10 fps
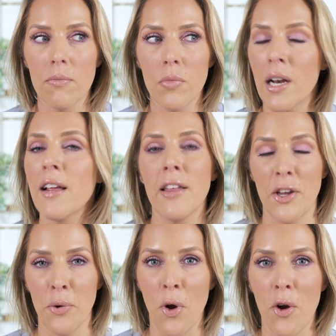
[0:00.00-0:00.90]
well, then I
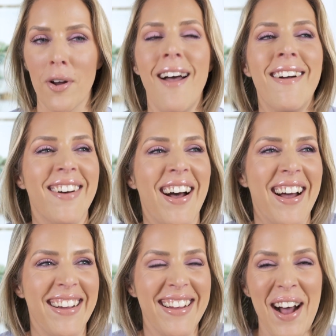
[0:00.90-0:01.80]
think you're wrong.
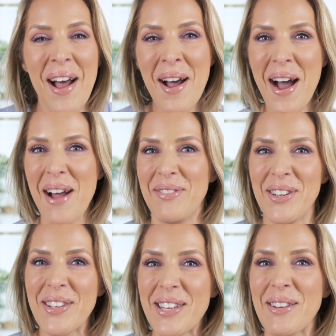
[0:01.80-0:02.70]

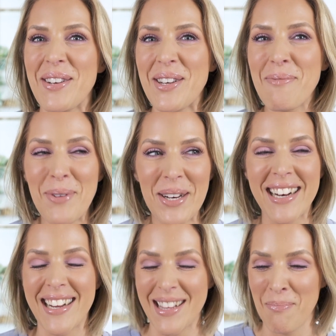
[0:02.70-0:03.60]
Just to put
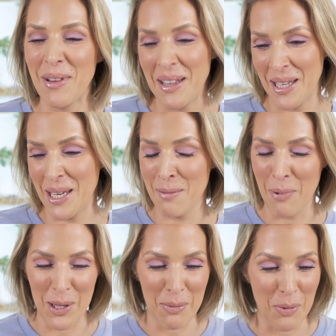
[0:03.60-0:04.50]
it as bluntly as
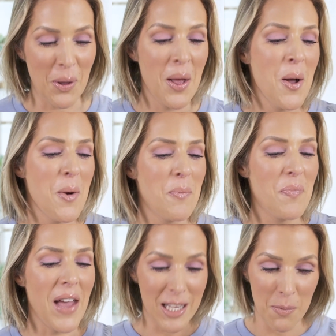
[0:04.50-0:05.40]
possible.
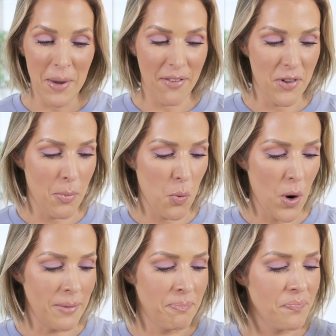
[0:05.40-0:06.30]
SPF number
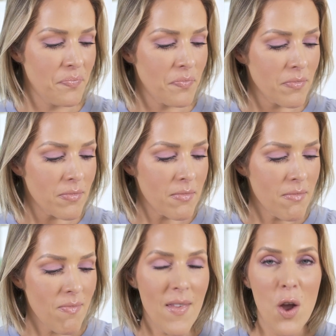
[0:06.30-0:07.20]
1,
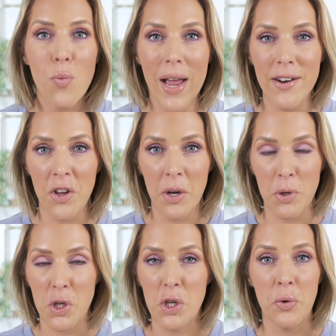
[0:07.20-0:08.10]
retinol
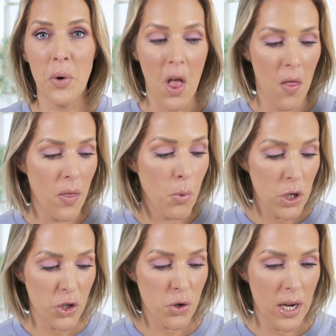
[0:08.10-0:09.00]
number 2, the
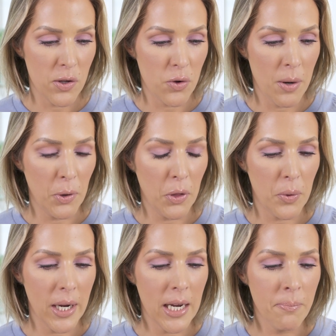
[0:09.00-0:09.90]
moisturizer number
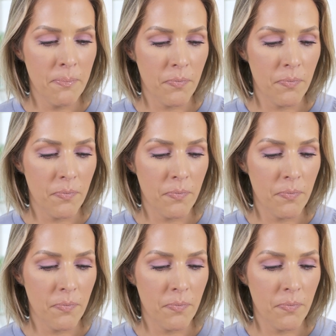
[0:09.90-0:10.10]
3,